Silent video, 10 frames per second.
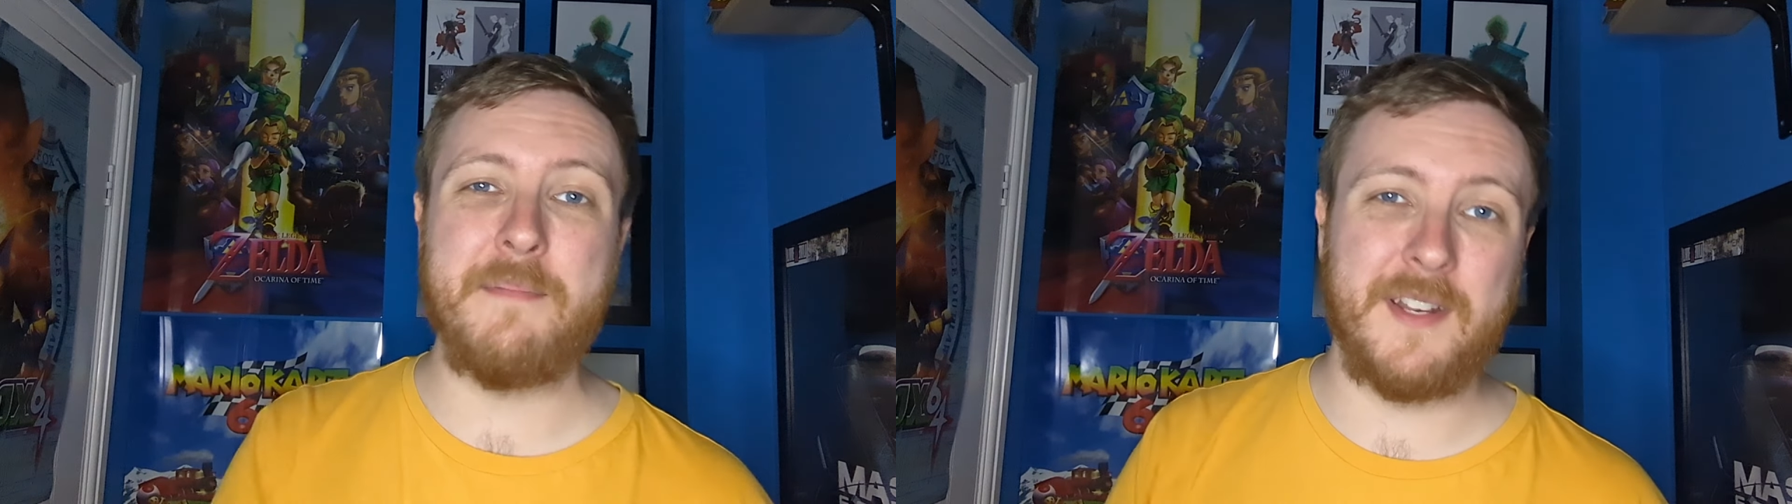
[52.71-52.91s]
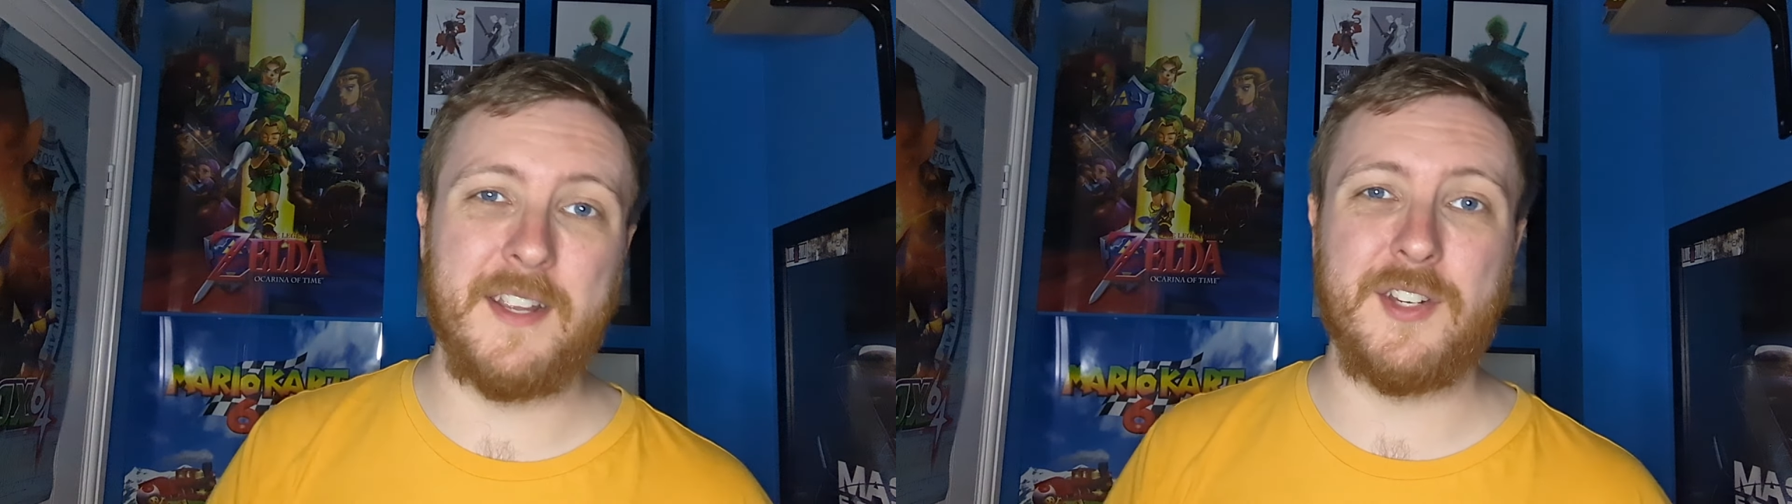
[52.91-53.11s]

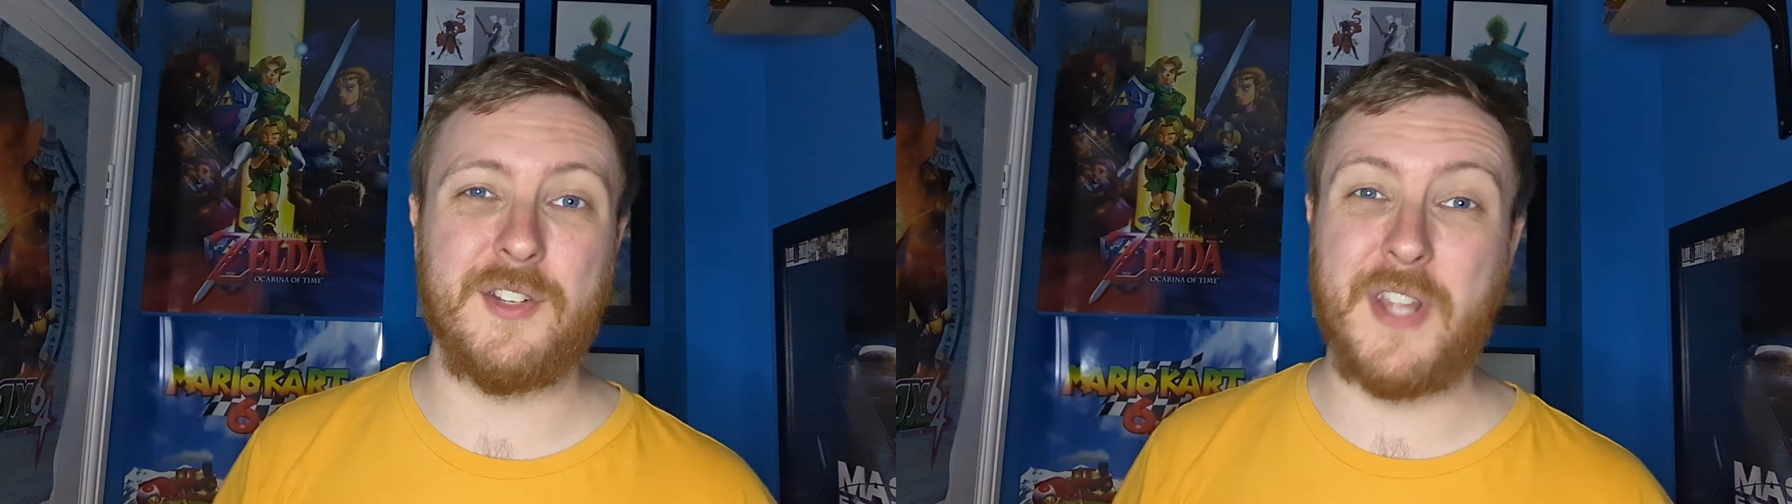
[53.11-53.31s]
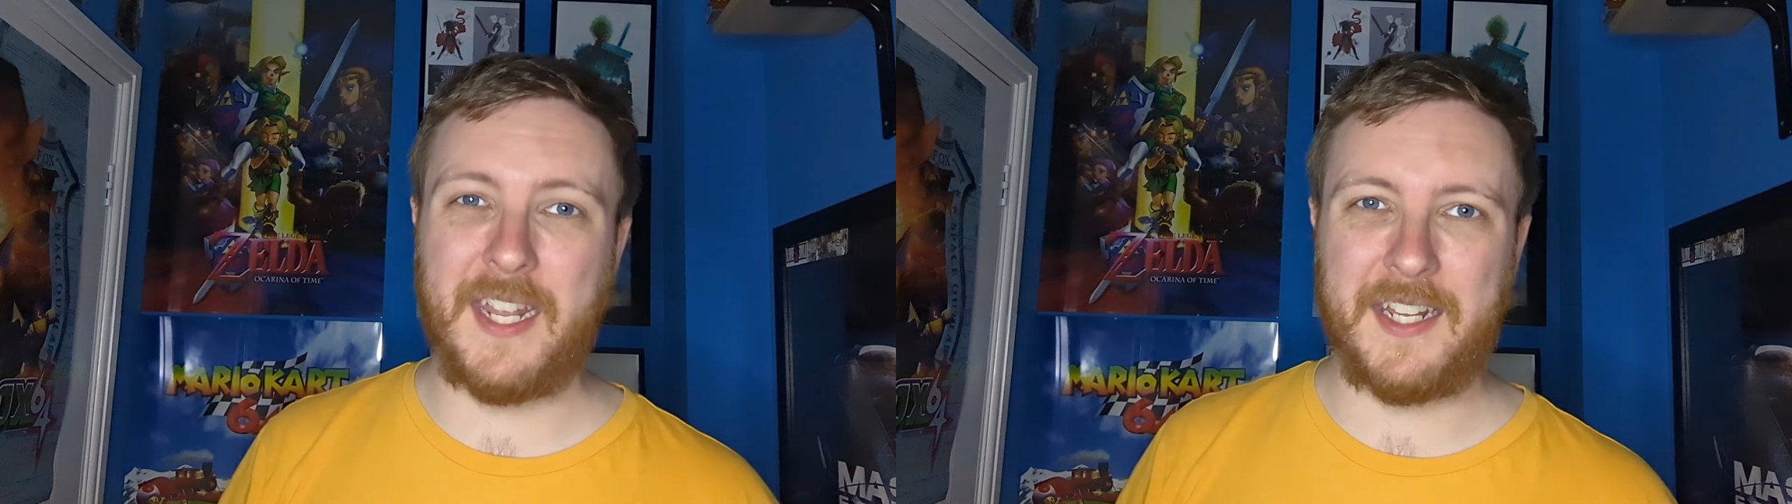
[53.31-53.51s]
addition
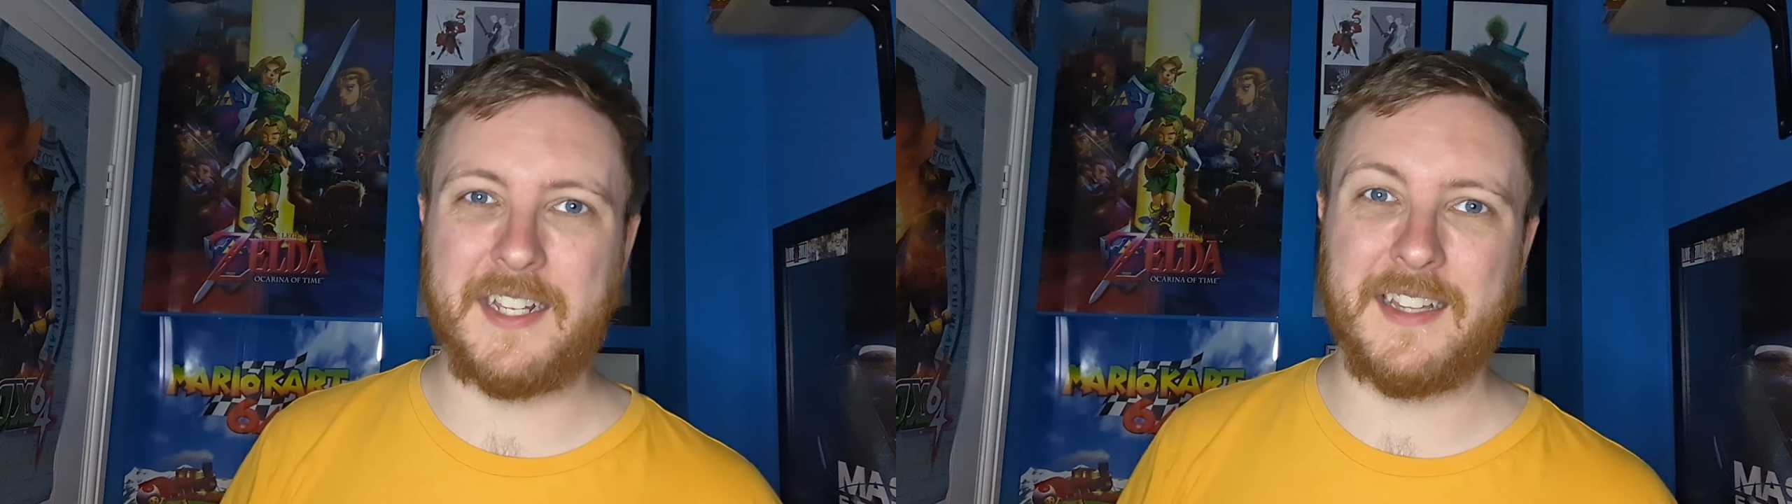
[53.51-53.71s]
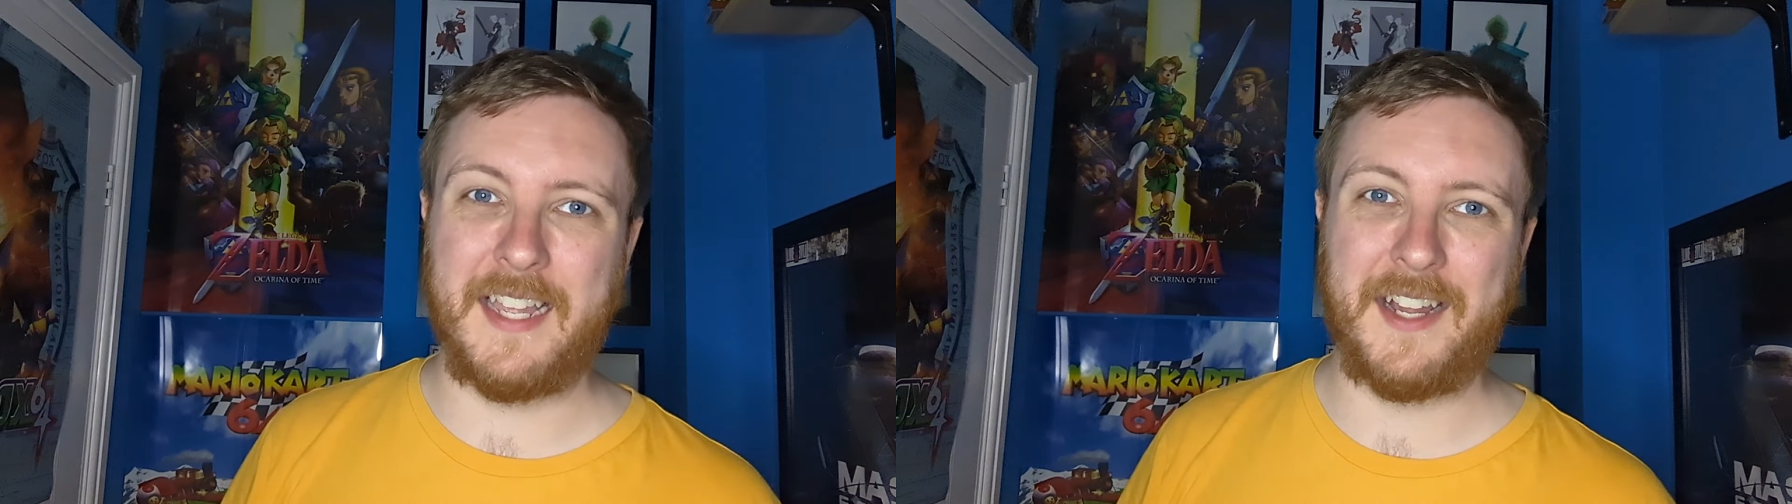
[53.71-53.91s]
to any
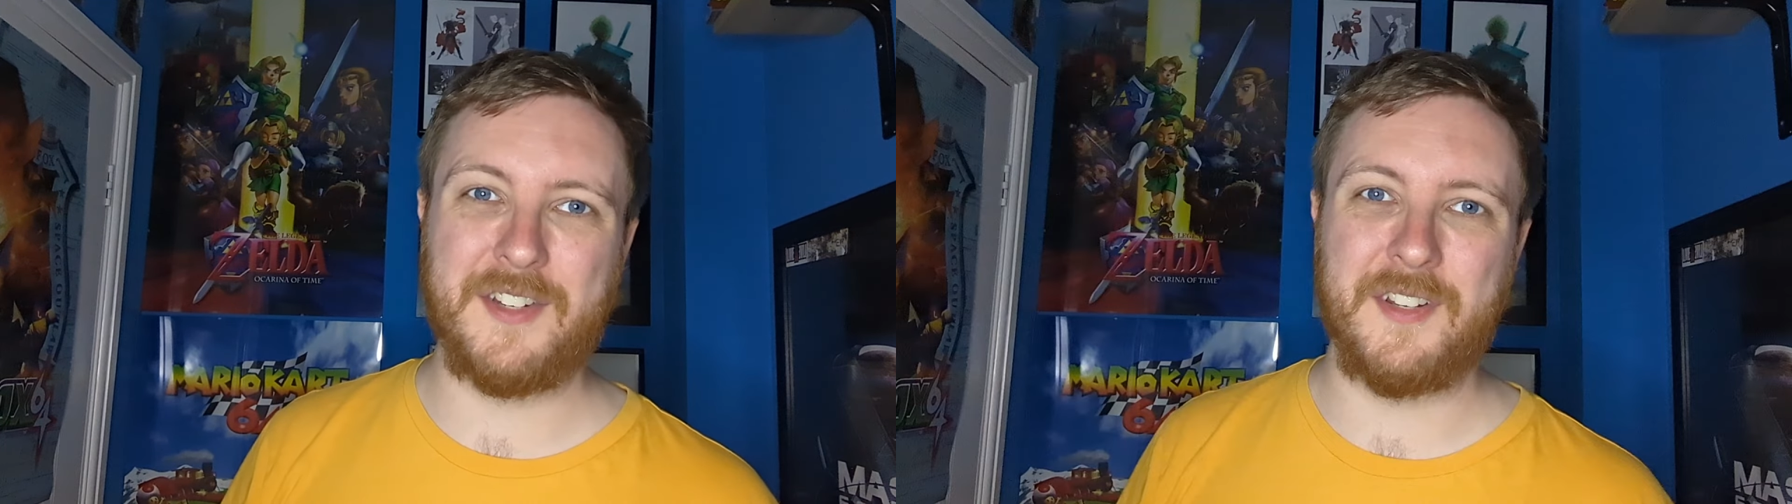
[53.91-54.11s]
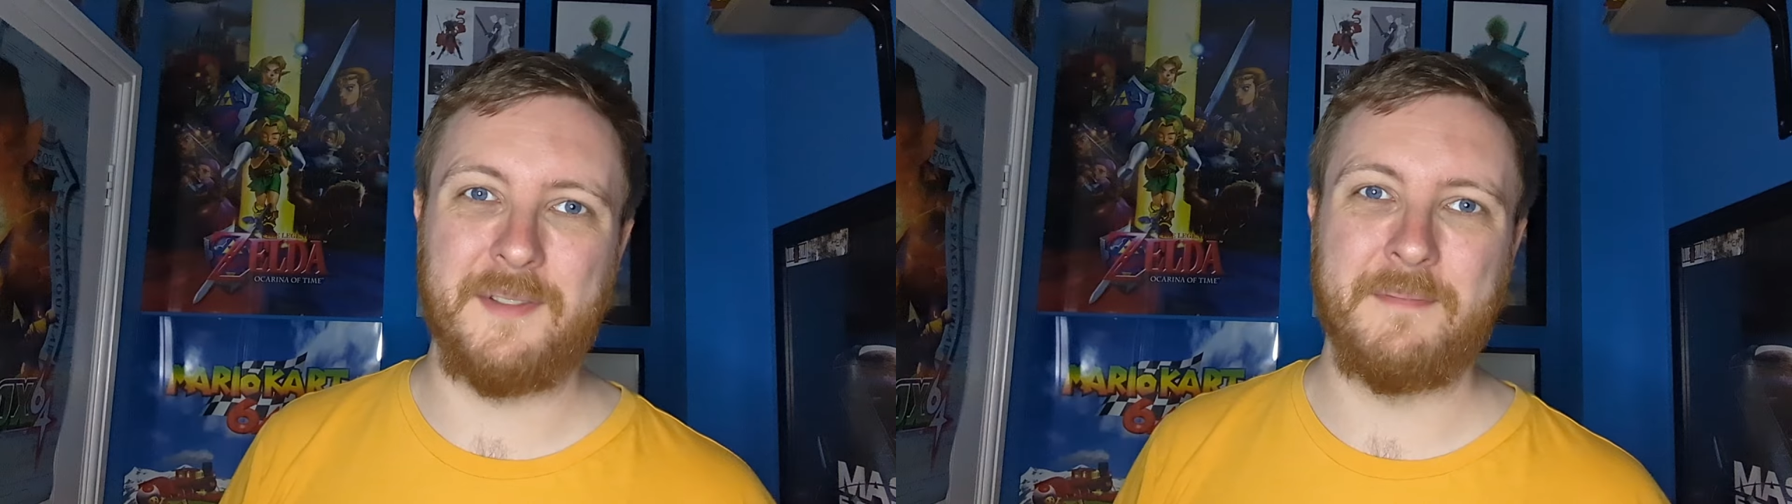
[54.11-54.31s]
collection.